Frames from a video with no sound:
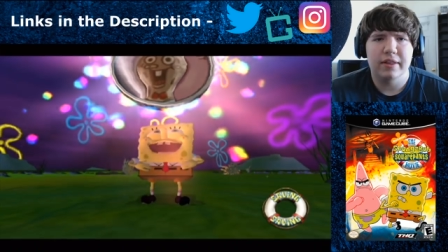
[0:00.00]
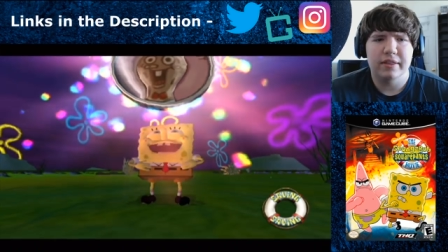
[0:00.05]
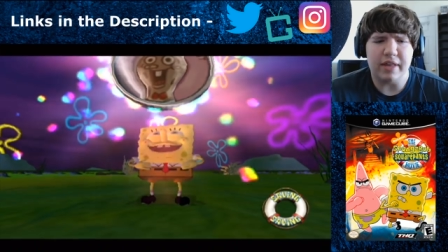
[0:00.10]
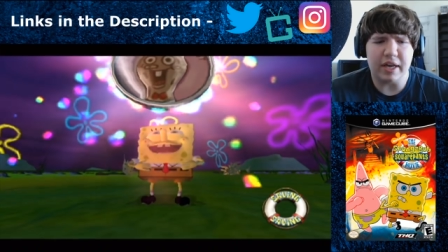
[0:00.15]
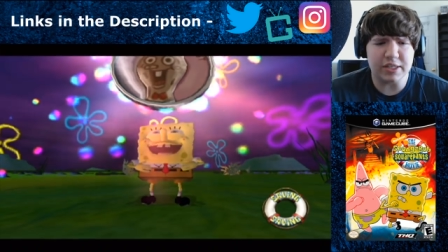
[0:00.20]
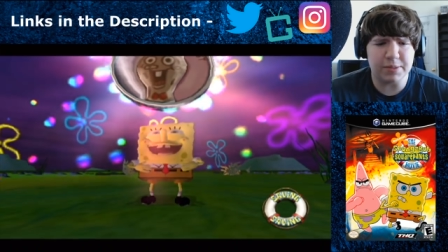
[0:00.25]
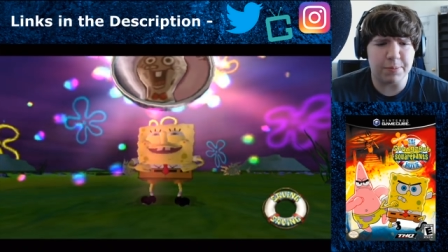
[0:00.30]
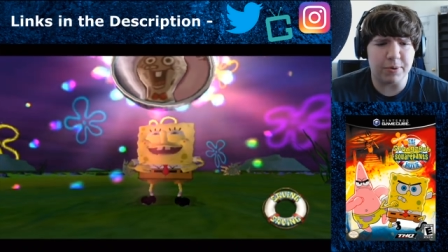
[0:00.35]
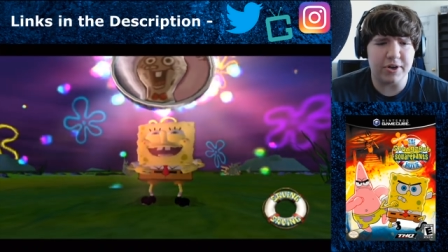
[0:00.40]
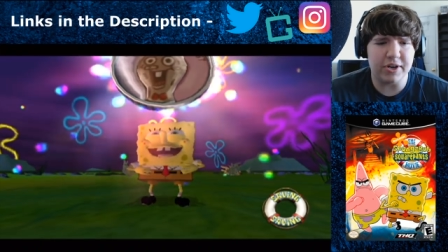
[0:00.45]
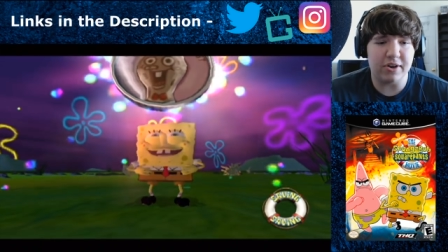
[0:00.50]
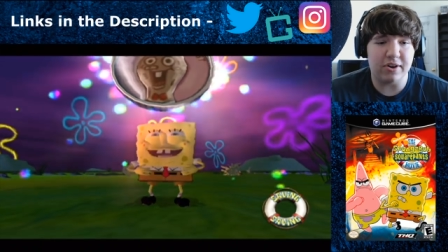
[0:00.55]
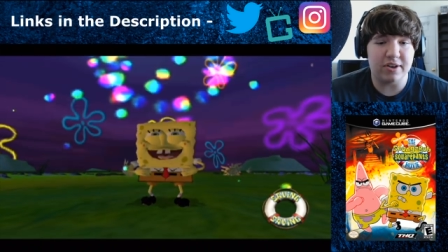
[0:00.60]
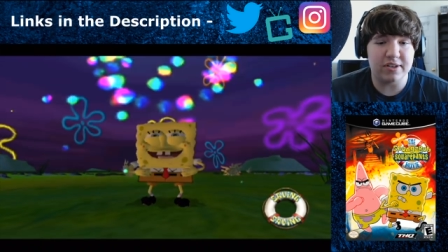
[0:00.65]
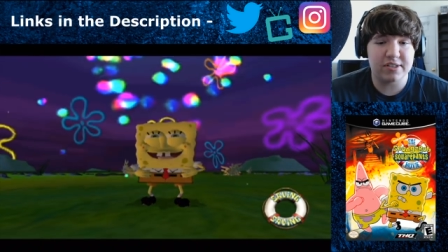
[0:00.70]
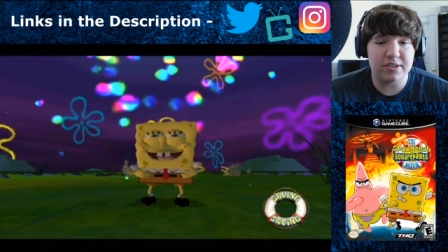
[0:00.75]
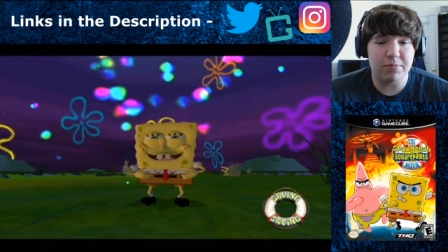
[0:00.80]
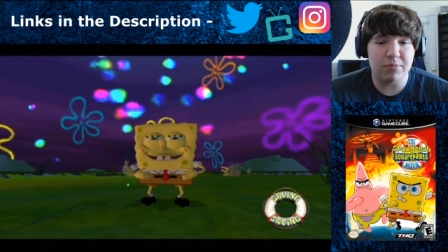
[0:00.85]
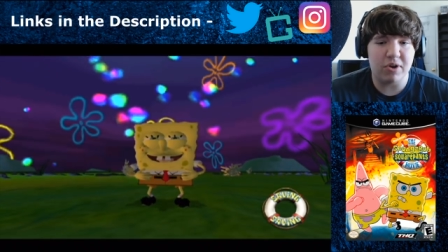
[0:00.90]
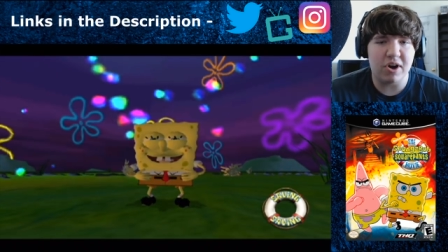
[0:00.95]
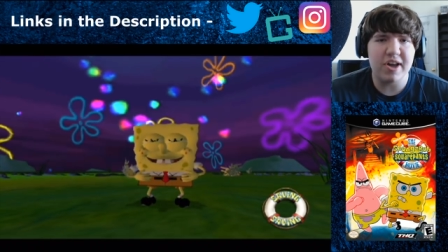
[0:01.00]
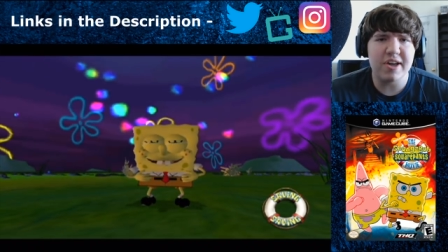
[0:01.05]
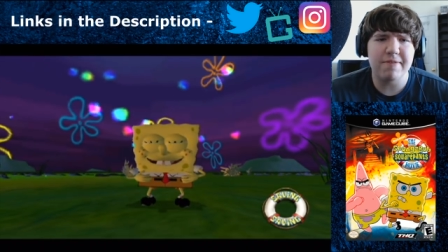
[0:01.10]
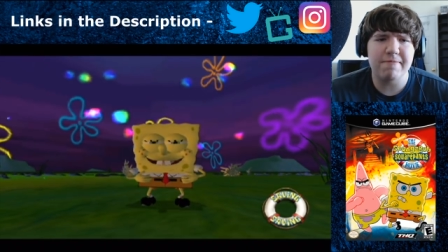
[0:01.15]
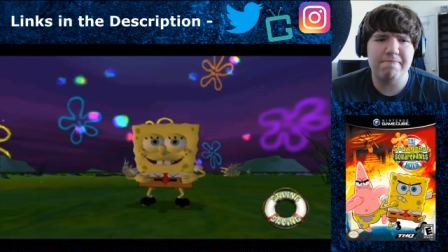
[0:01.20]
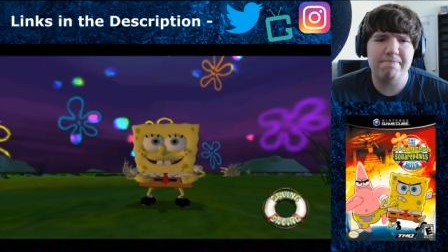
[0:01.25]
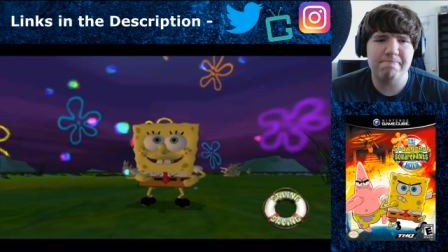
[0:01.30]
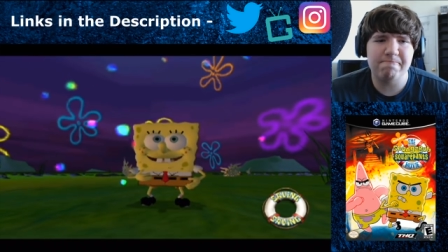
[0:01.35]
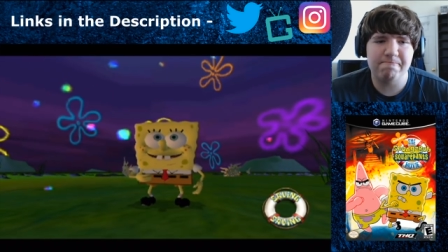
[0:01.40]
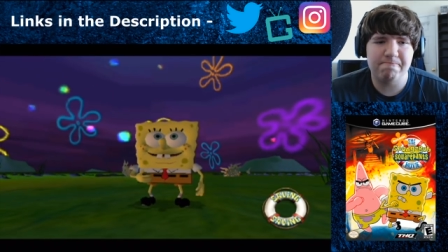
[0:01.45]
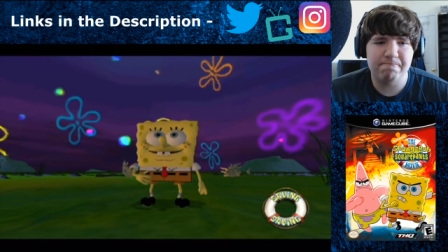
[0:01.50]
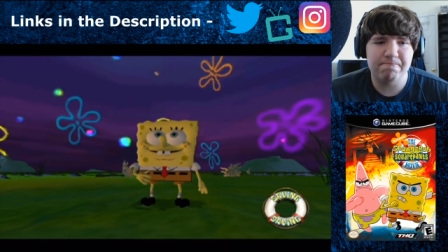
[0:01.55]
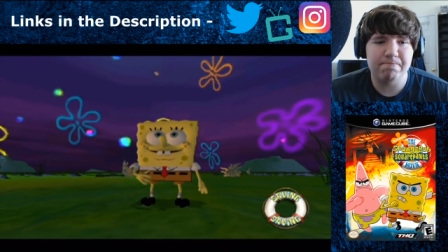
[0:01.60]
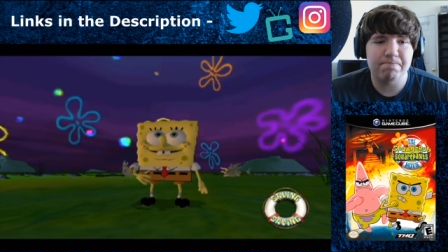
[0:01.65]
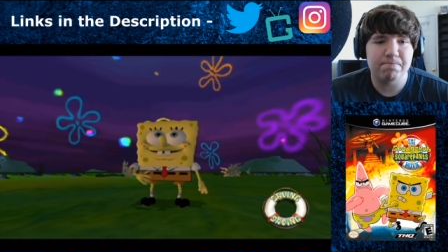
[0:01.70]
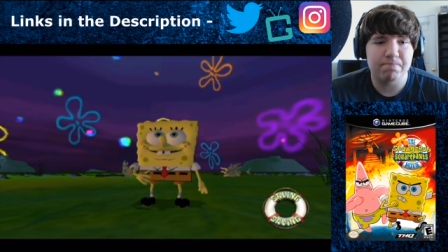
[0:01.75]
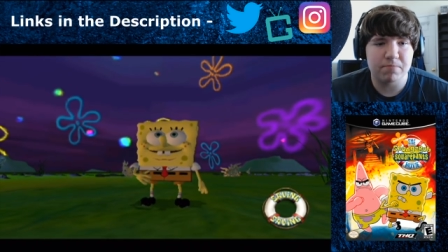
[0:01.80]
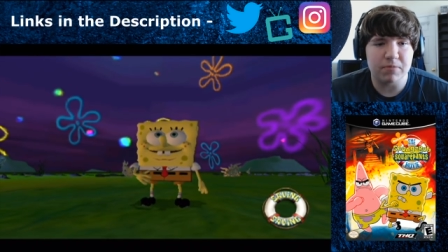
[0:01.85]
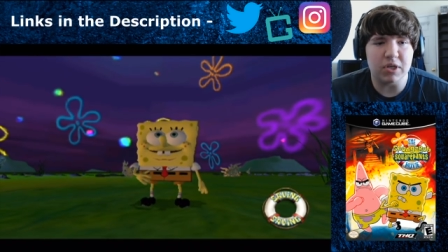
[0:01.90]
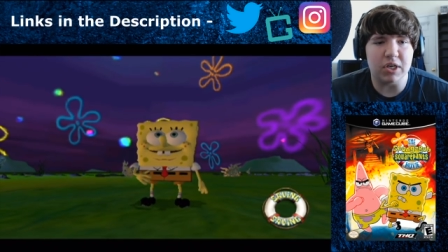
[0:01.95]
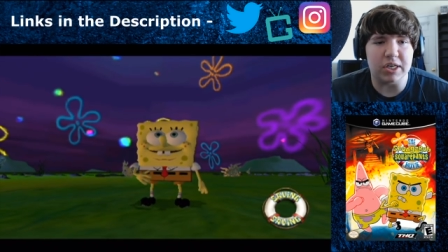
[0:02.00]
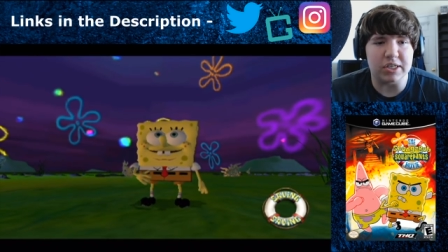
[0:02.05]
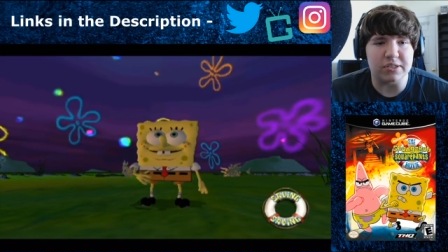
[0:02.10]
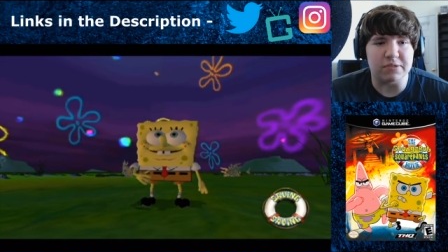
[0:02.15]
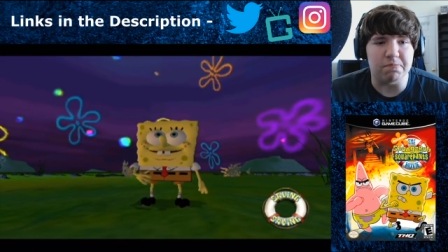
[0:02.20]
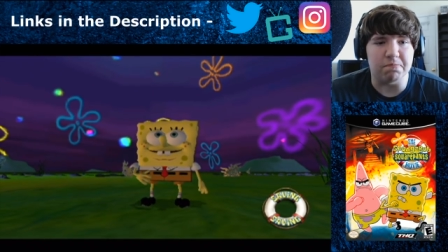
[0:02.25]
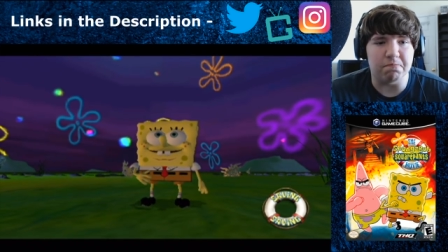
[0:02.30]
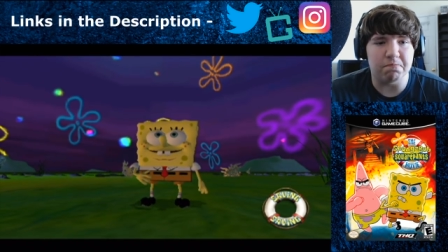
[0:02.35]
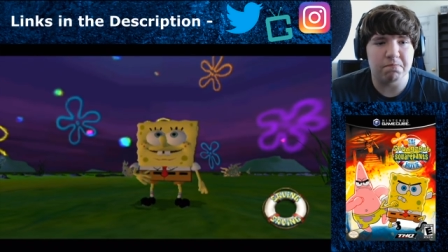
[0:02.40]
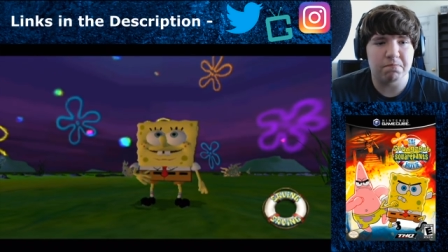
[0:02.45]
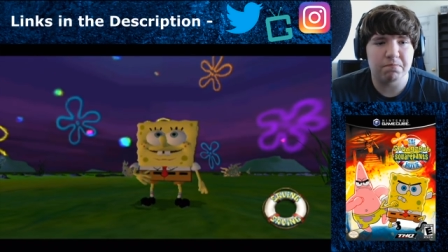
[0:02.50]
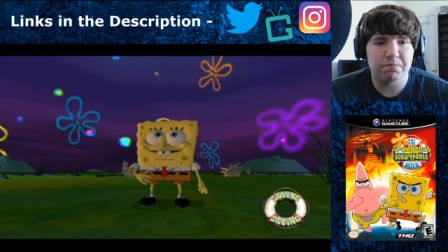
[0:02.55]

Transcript: That's pretty awesome, right? Awesome.